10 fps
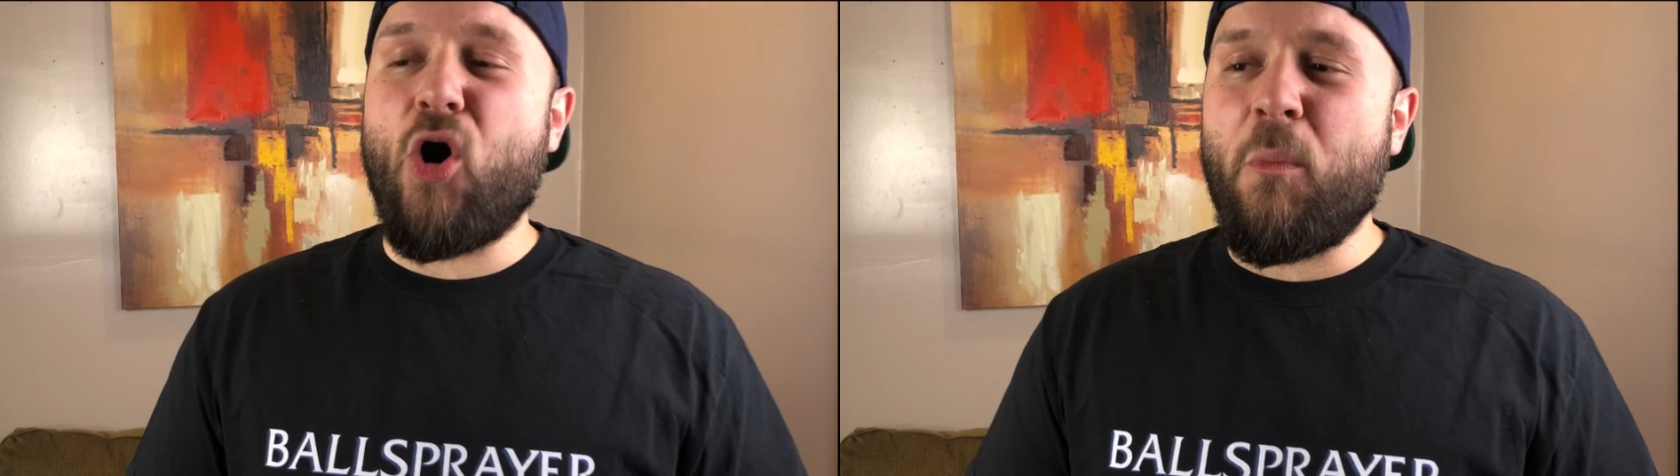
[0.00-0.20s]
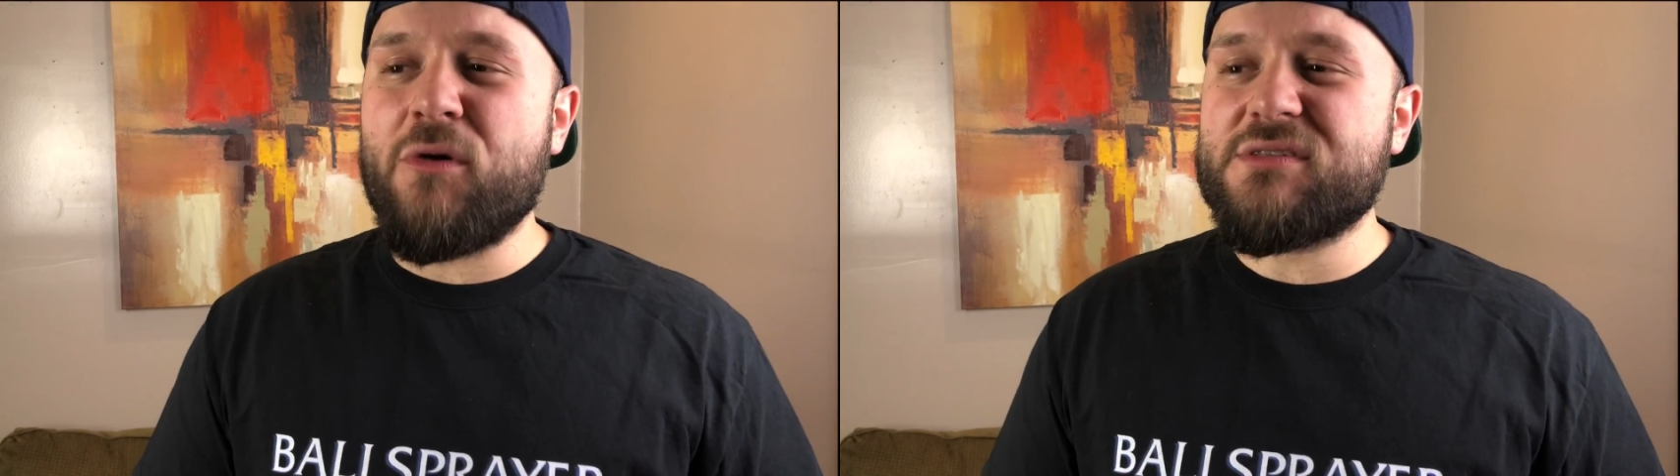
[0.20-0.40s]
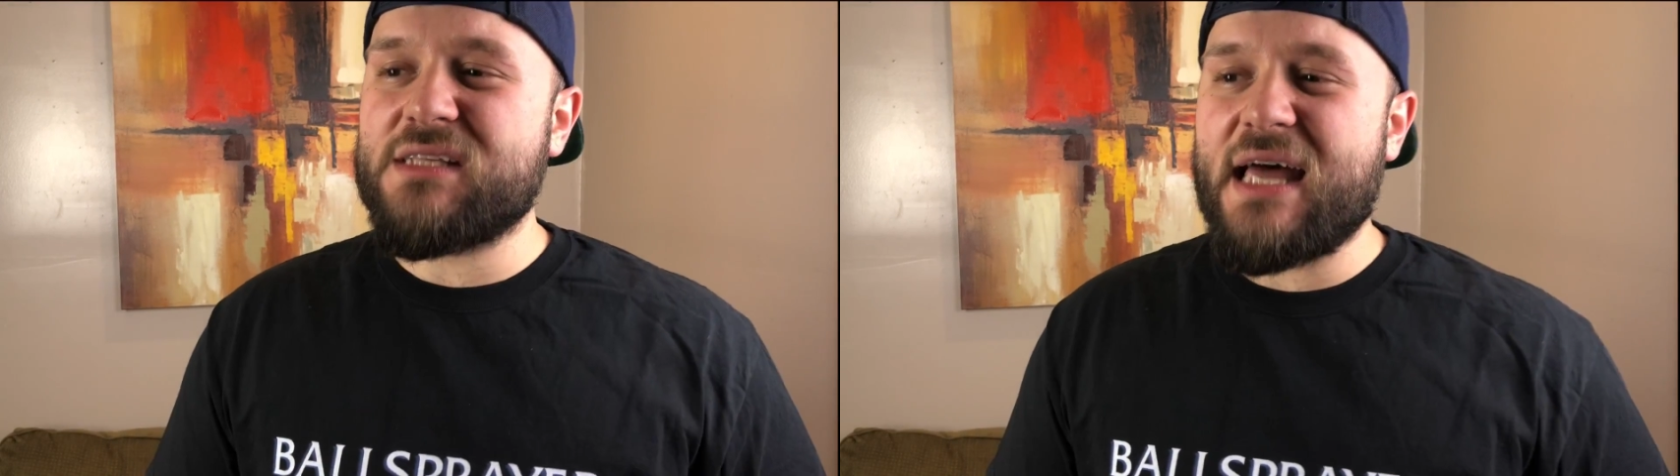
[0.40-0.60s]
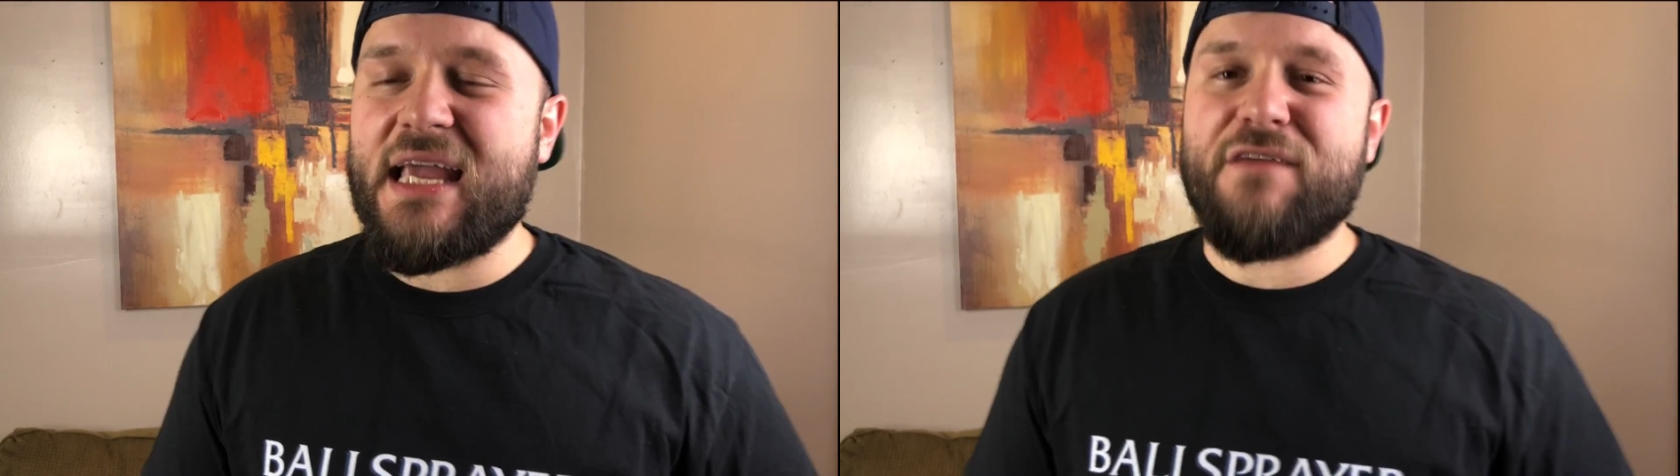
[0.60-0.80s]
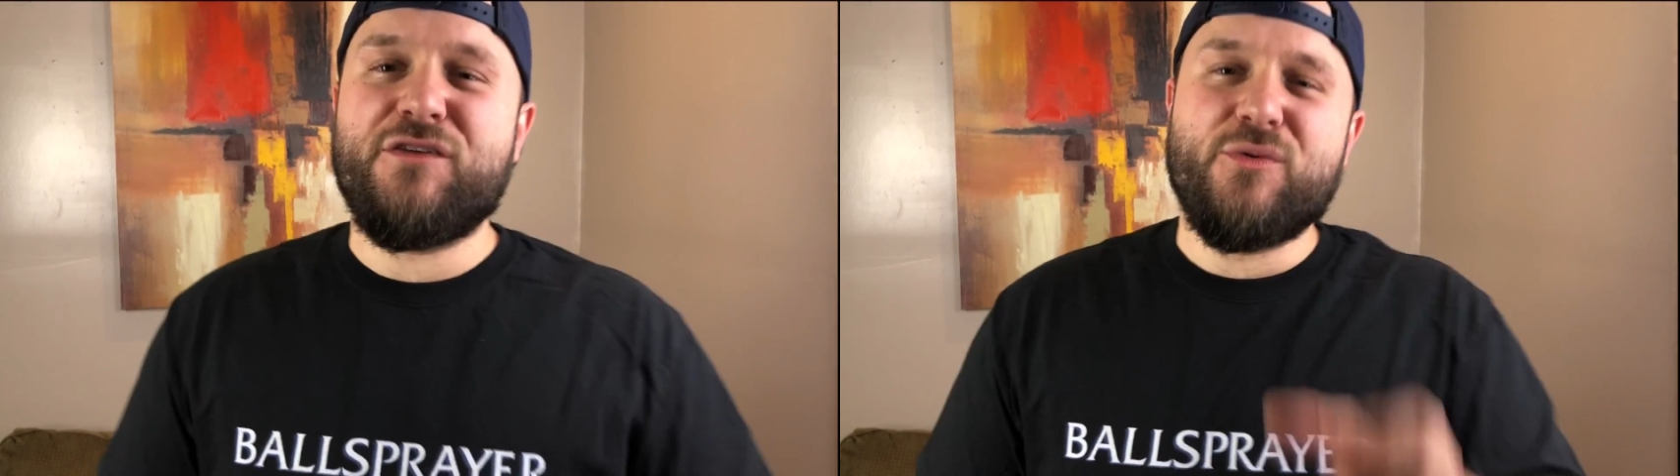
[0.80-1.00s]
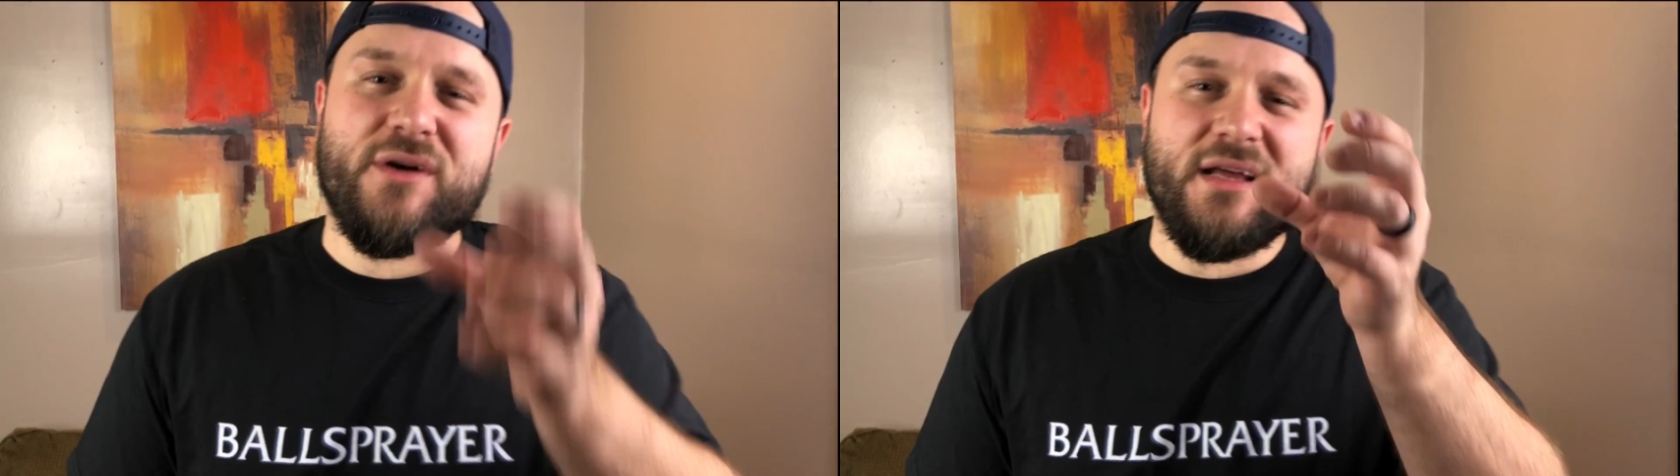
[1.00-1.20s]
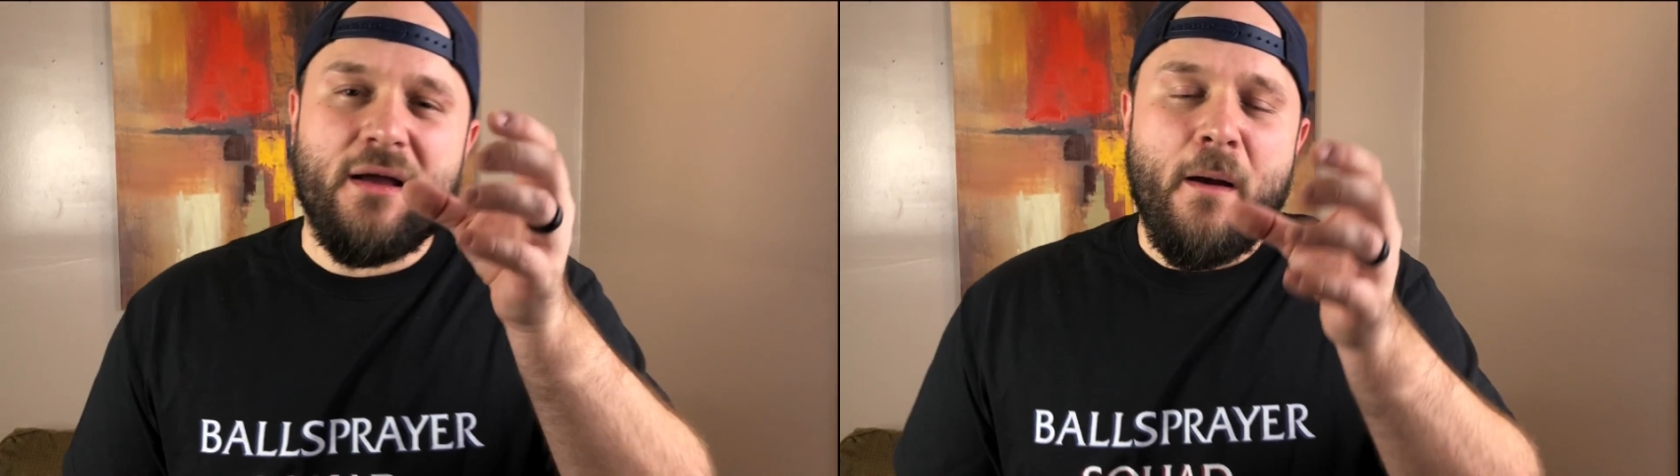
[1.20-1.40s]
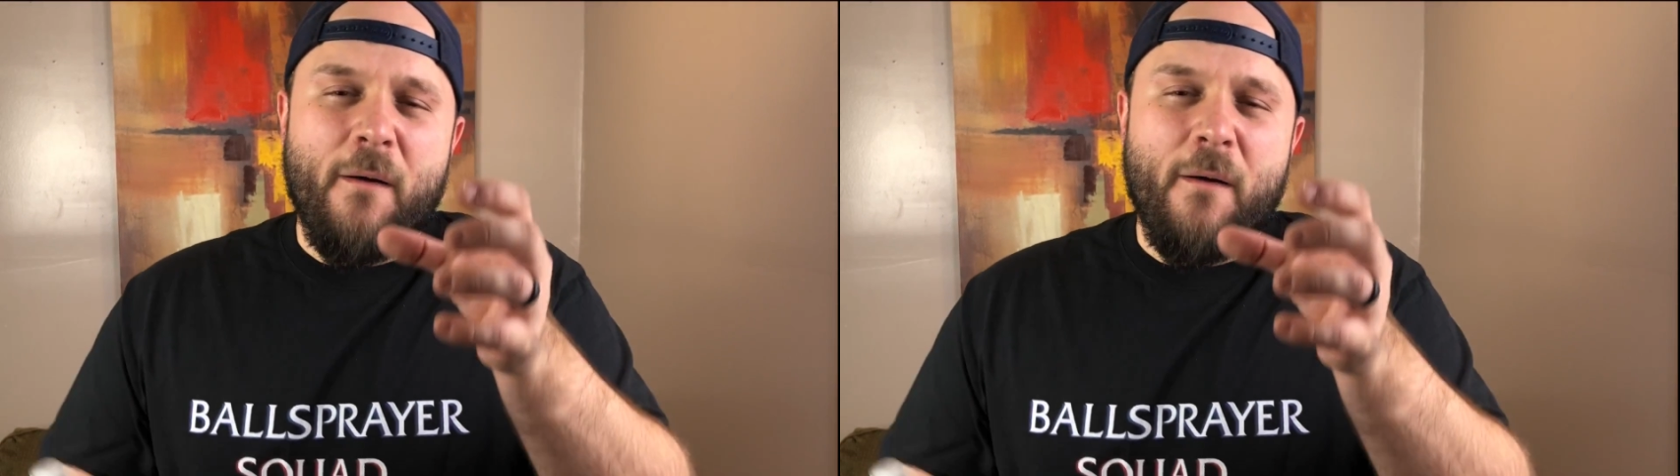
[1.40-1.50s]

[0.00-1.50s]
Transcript: almost like if you were to